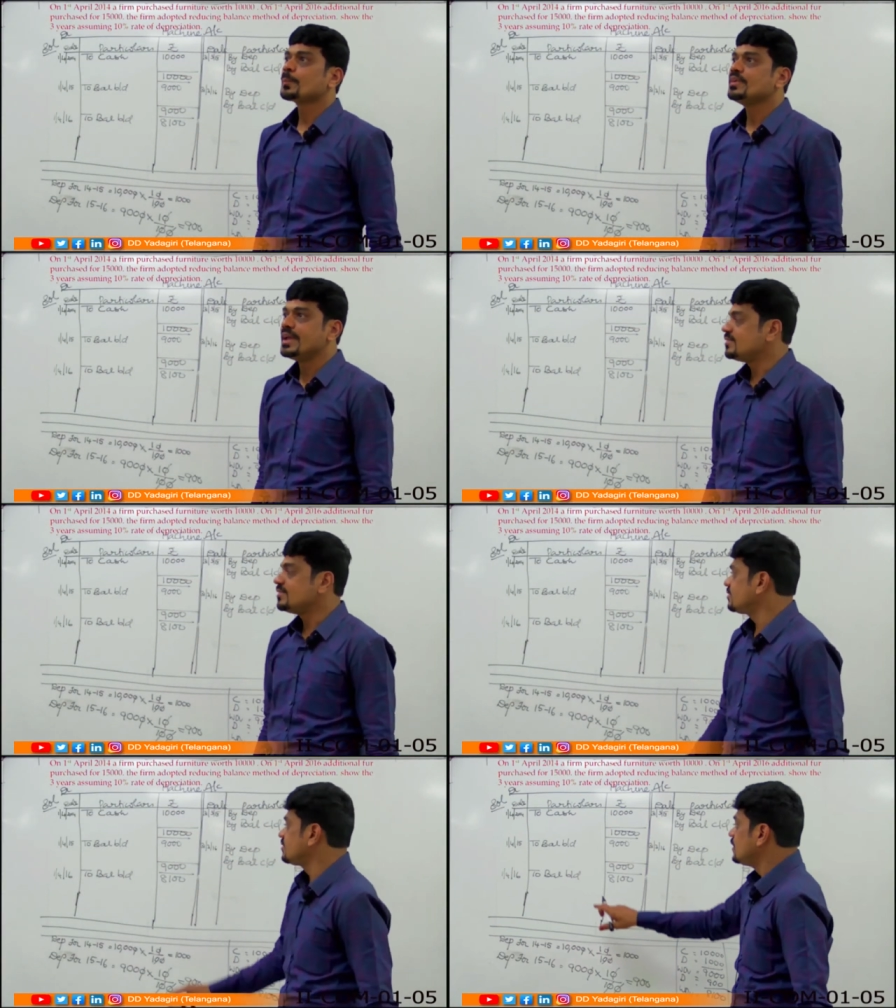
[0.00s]
Yes.
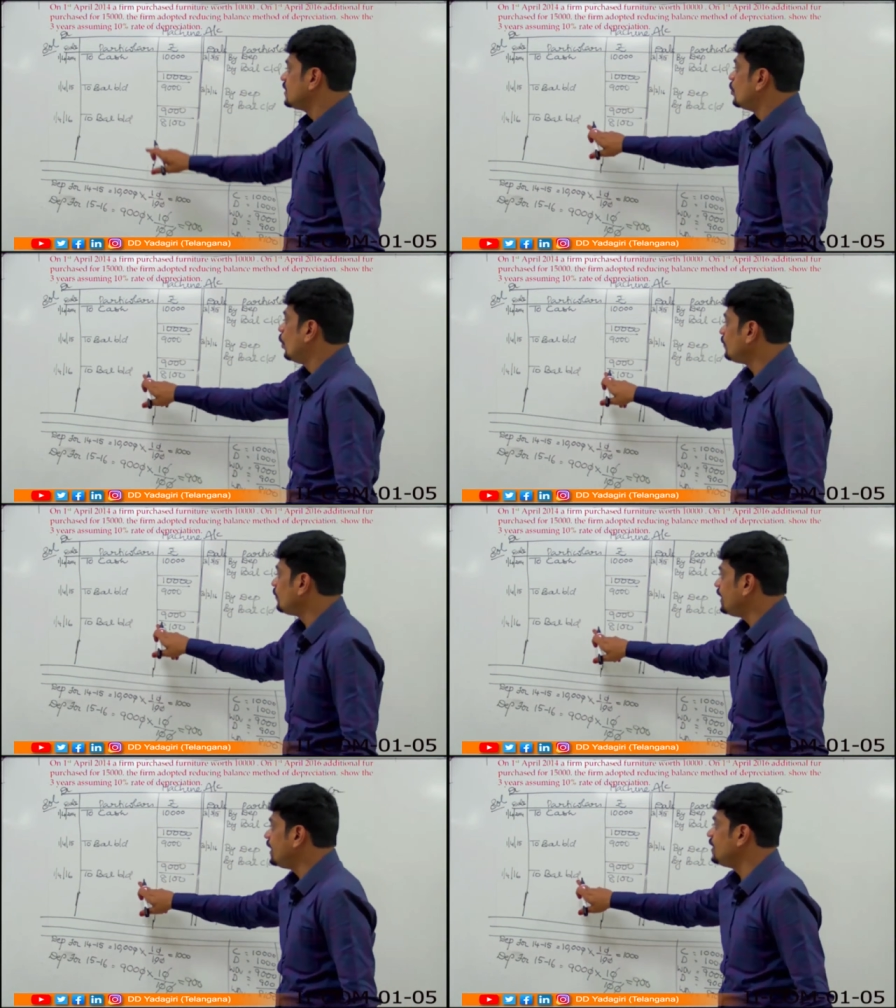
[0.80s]
What we
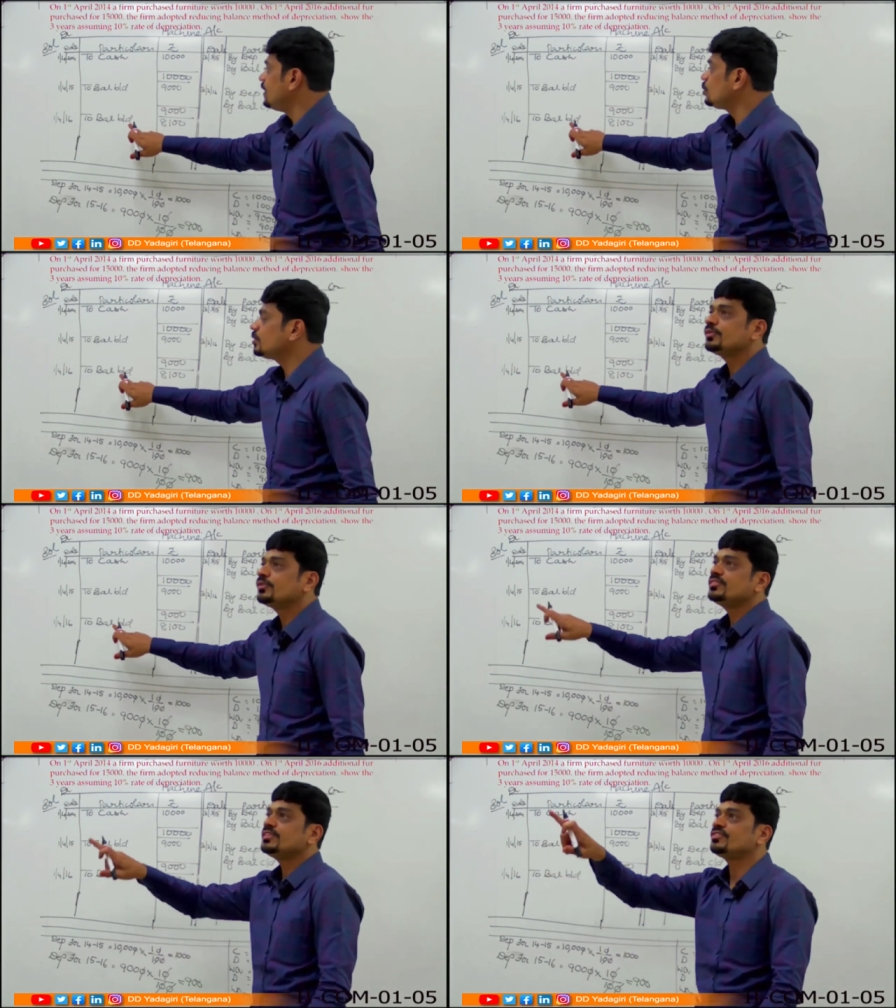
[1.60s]
did in two
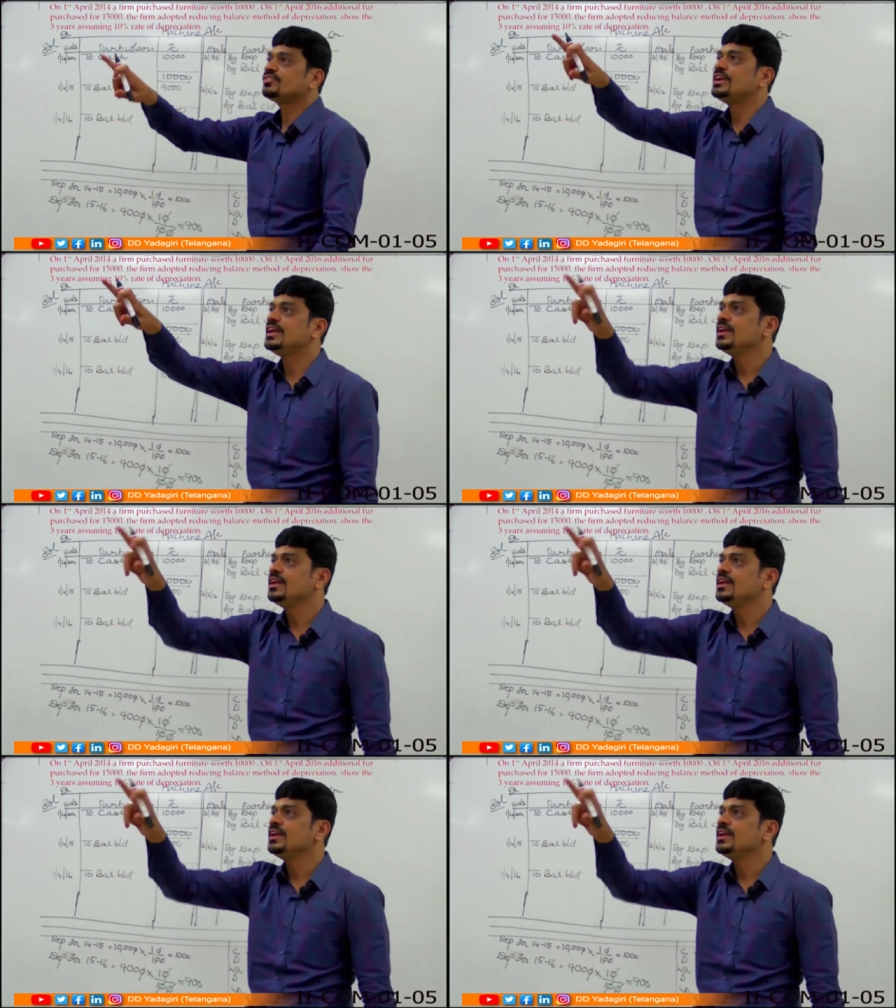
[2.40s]
thousand sixteen?